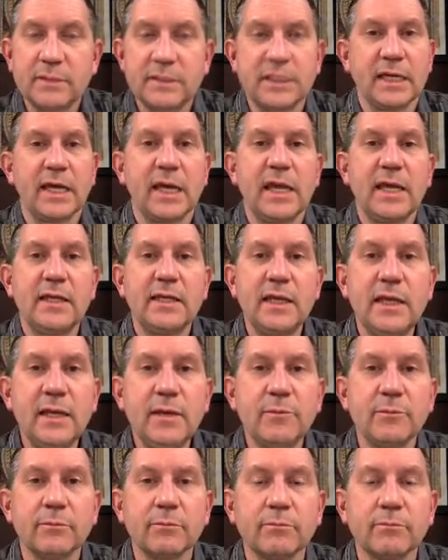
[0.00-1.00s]

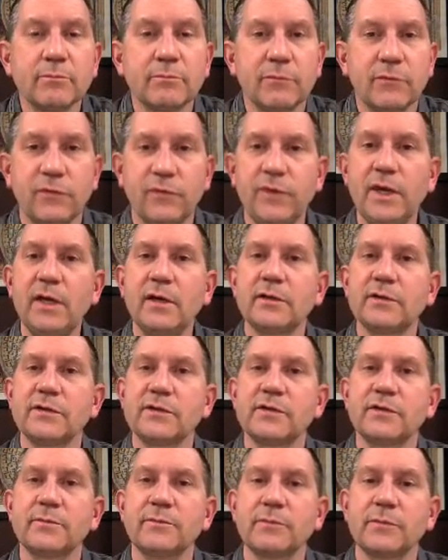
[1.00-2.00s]
te'enim,
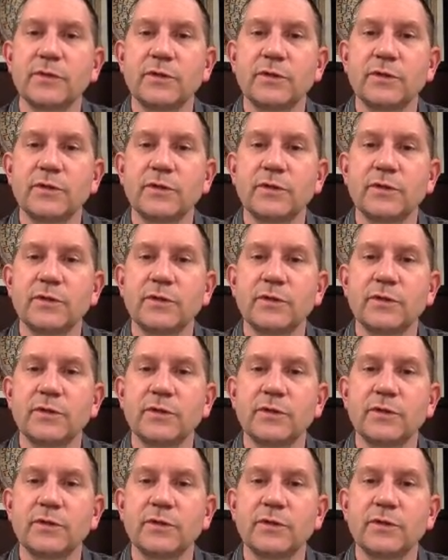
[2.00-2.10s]
figs.